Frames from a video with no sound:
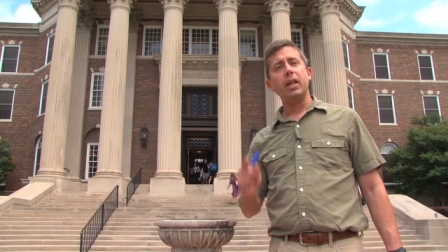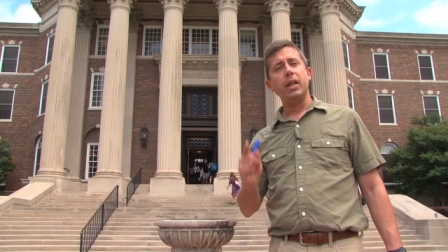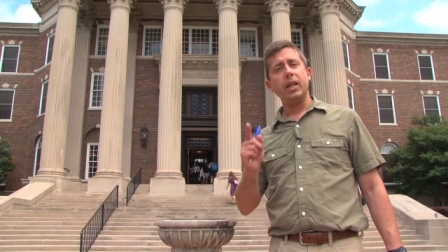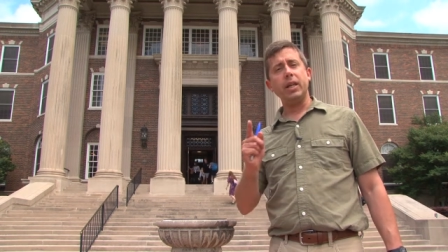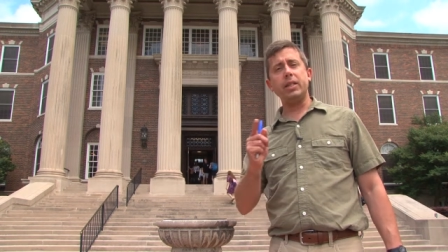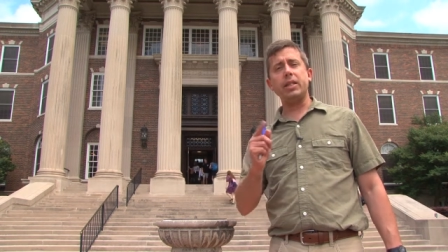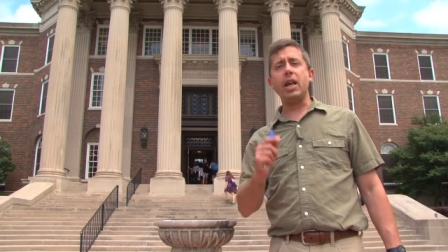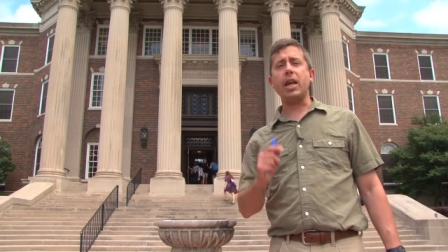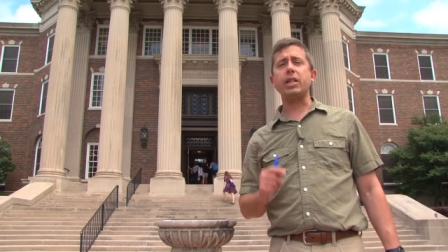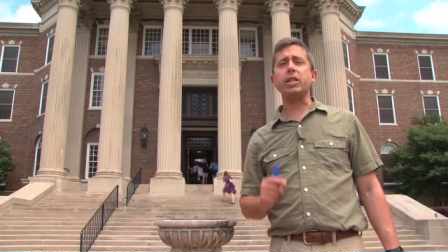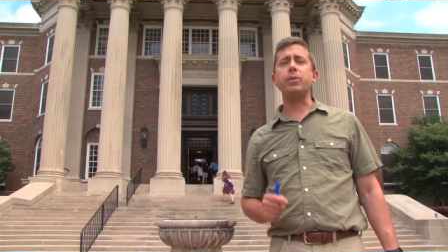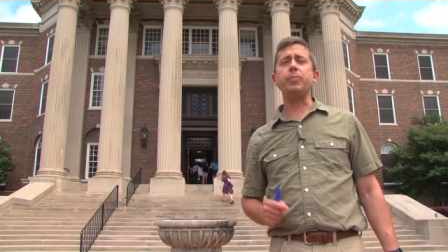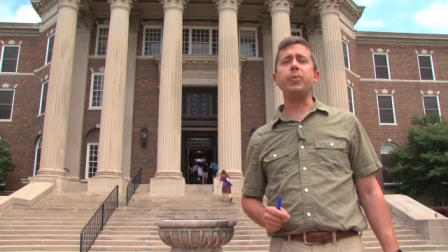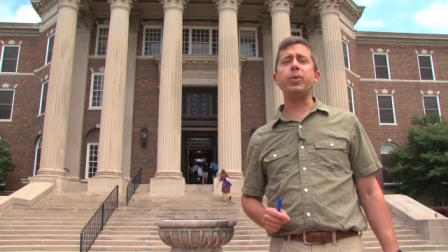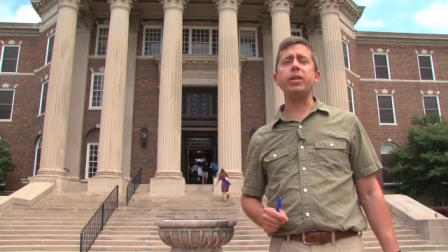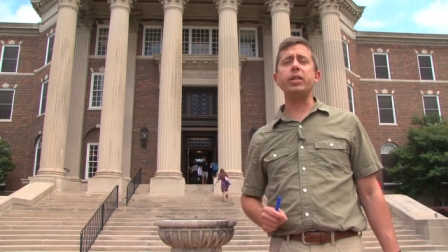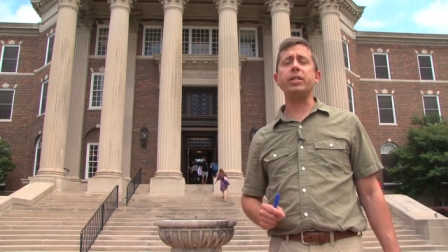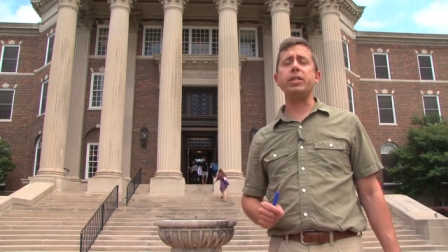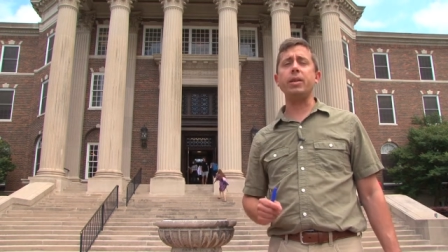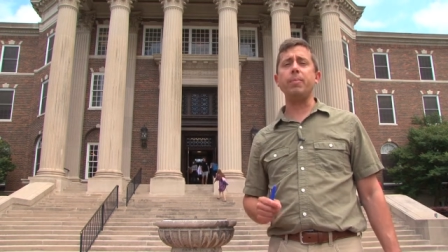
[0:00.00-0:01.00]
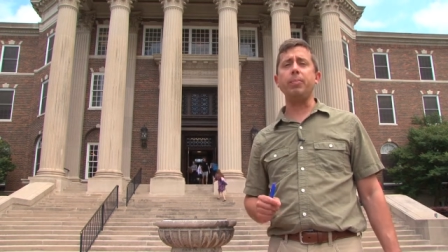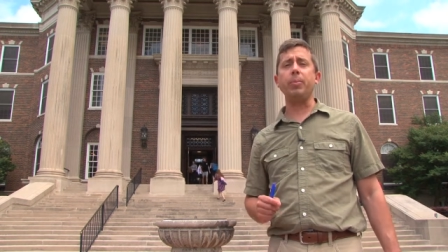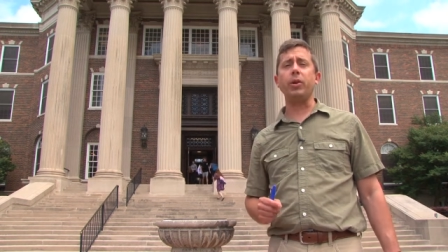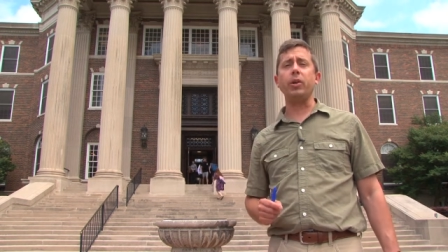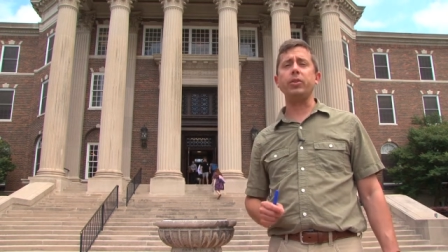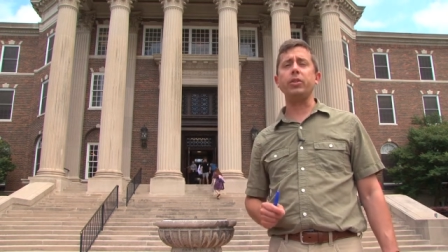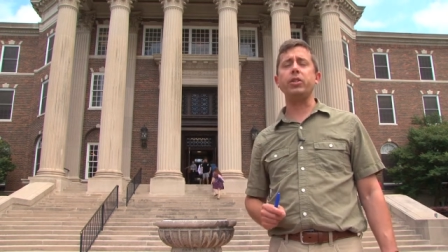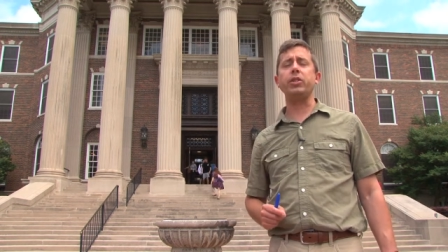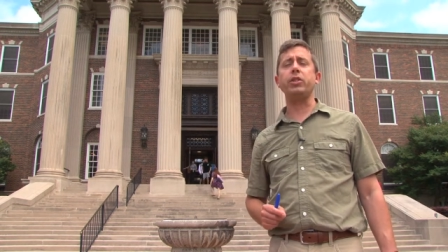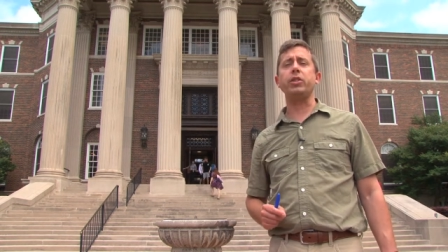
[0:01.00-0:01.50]
It's actually pretty simple
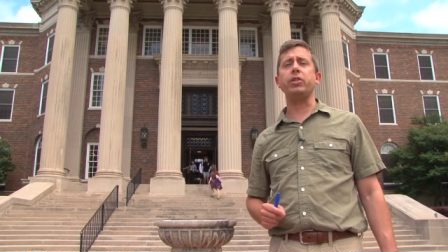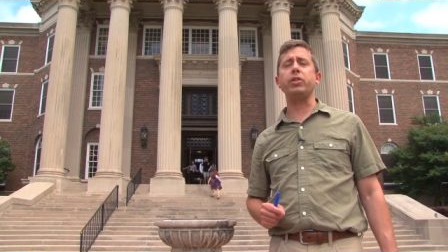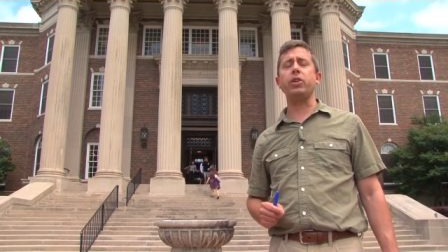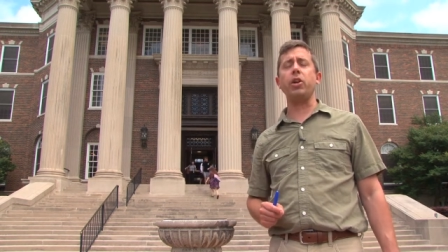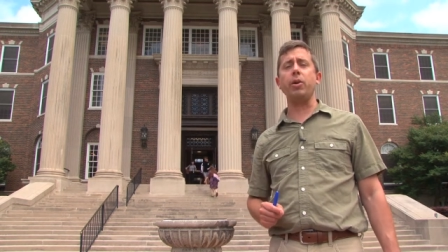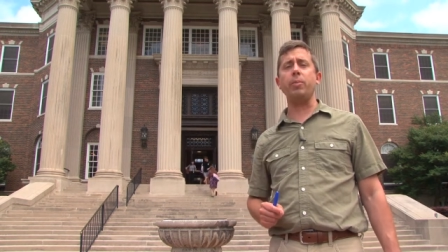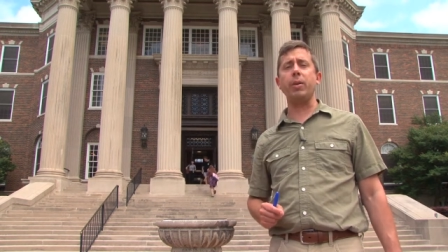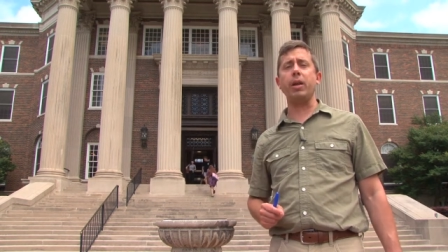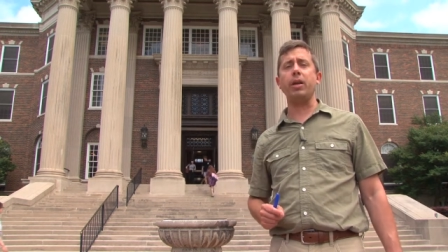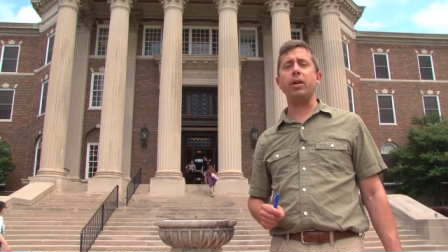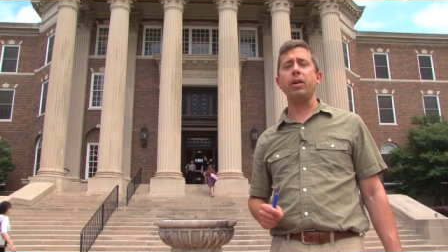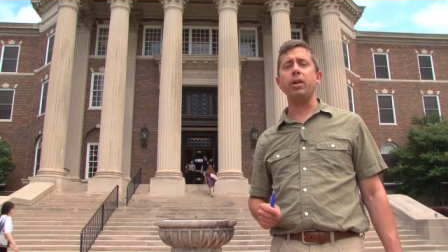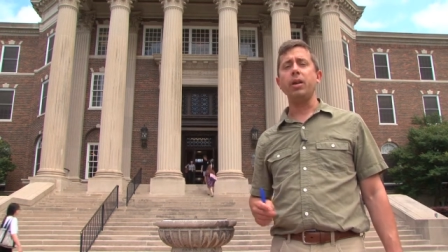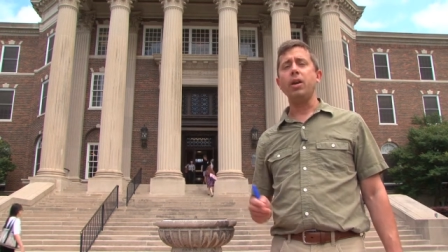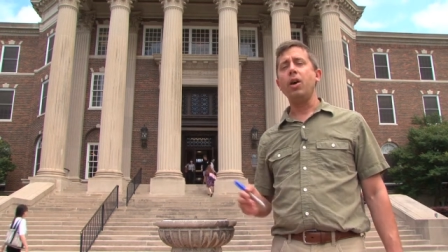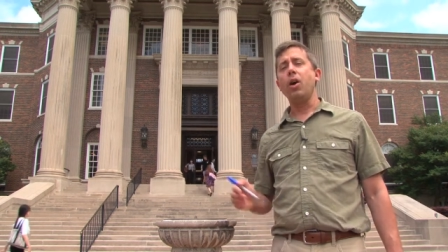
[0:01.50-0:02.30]
to determine